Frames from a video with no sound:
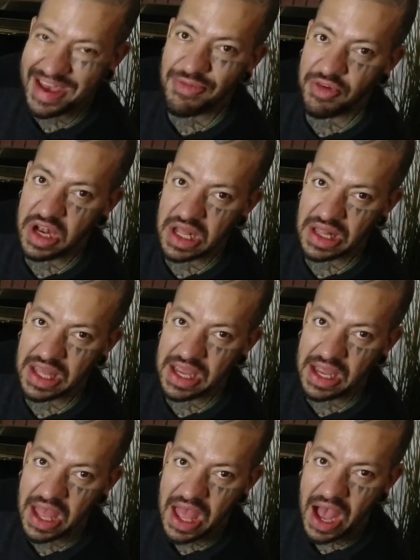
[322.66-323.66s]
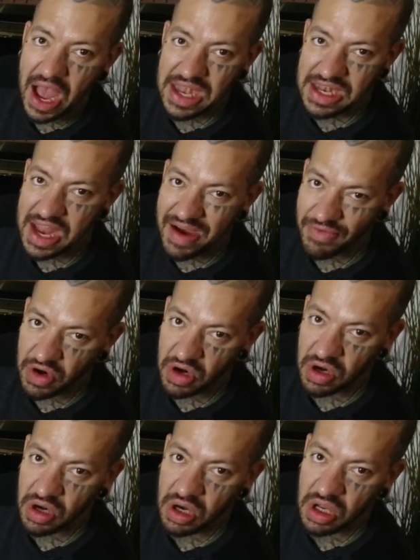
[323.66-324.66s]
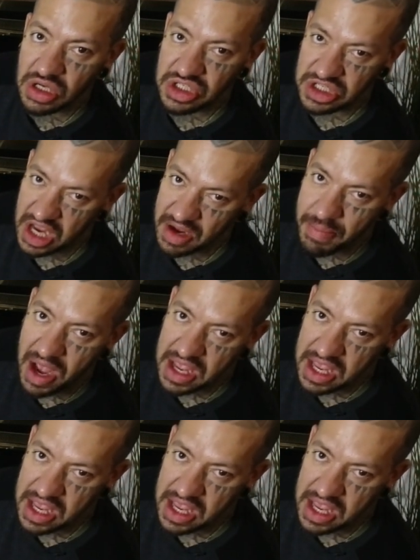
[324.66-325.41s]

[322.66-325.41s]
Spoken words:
definitely, I never check my